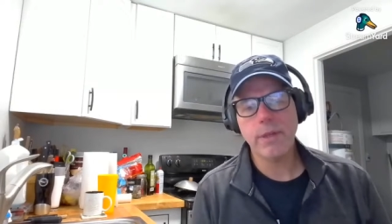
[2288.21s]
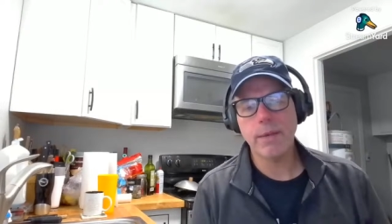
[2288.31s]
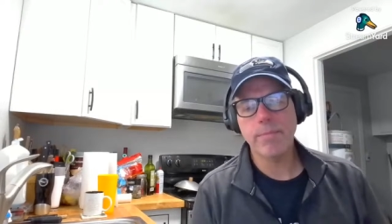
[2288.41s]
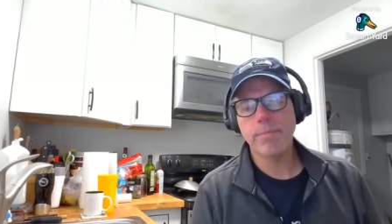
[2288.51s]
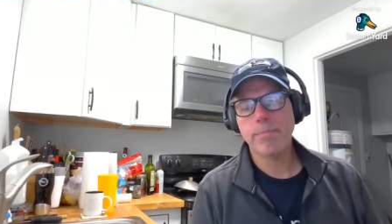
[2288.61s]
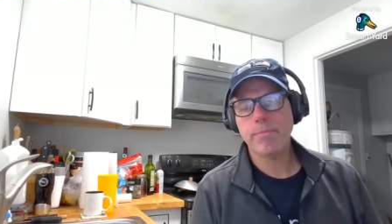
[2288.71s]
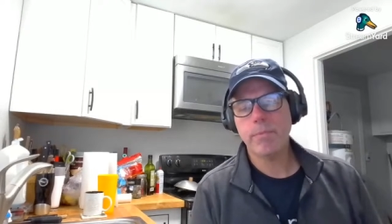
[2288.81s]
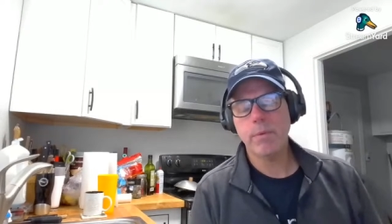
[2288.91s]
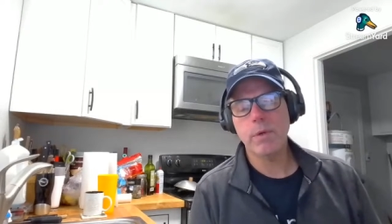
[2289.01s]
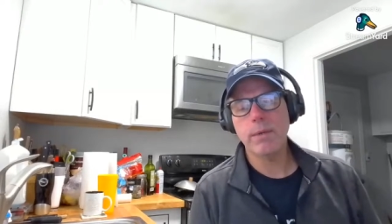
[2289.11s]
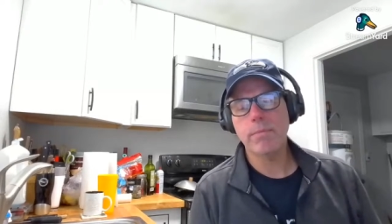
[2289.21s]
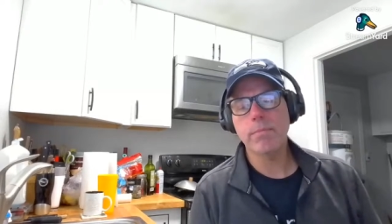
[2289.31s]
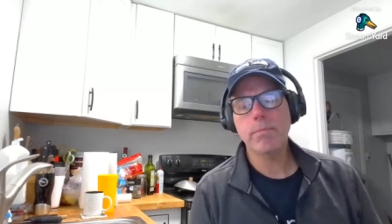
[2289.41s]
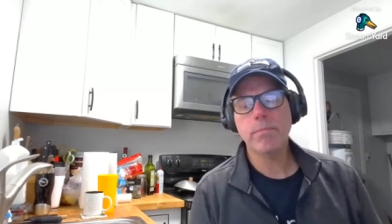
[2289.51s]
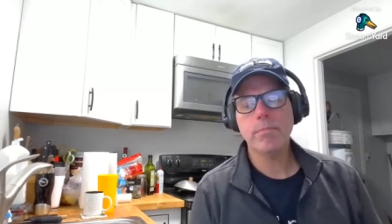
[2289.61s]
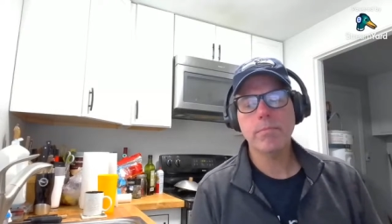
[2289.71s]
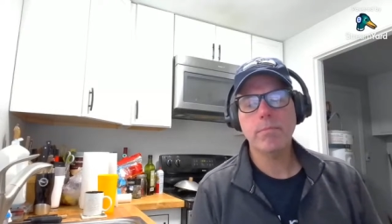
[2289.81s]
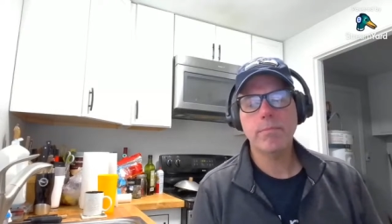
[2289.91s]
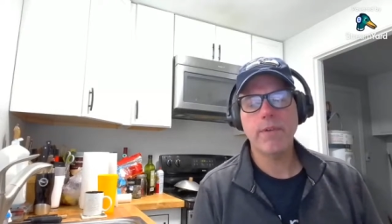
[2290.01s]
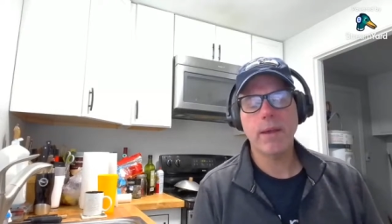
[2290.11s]
The one
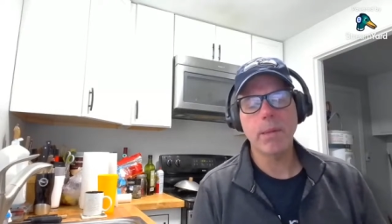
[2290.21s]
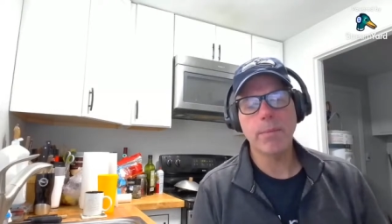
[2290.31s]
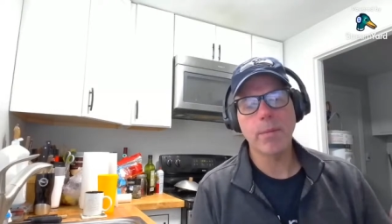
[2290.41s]
family